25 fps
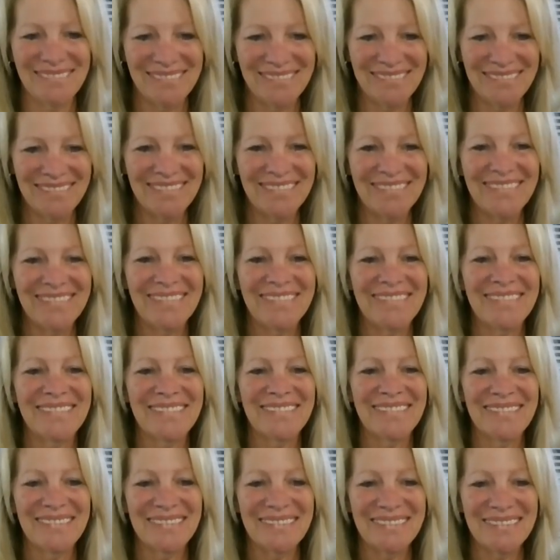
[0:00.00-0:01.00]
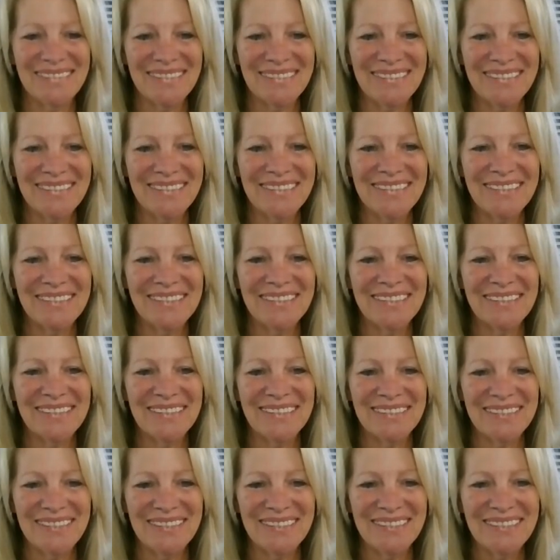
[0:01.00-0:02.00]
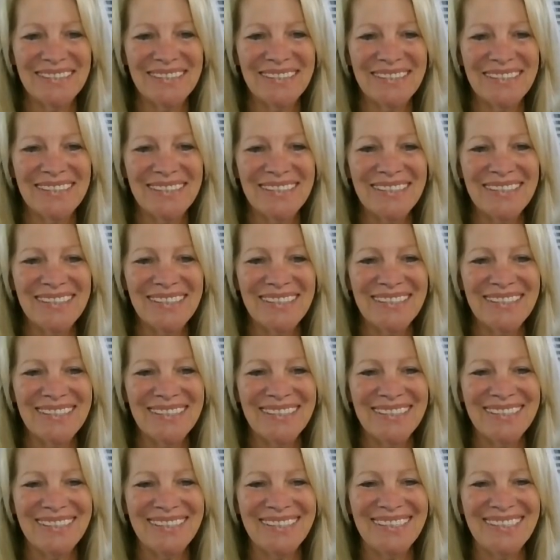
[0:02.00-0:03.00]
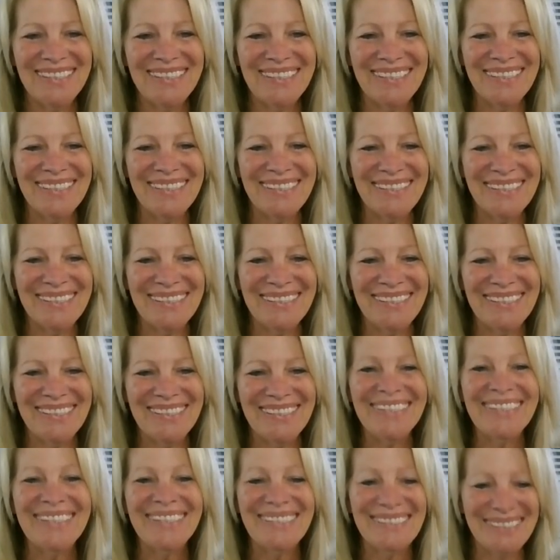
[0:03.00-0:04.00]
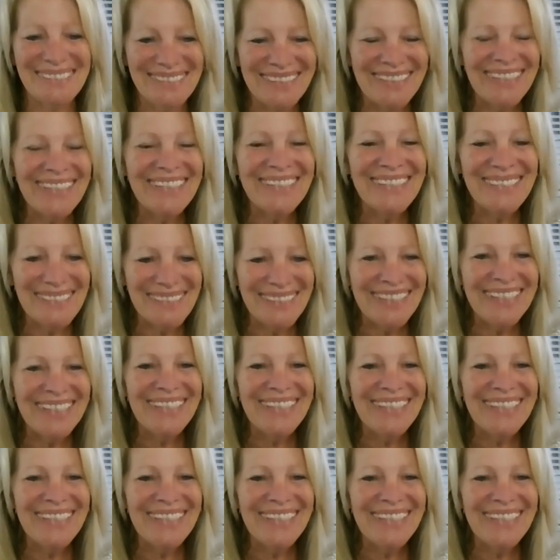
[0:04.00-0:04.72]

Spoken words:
(silent)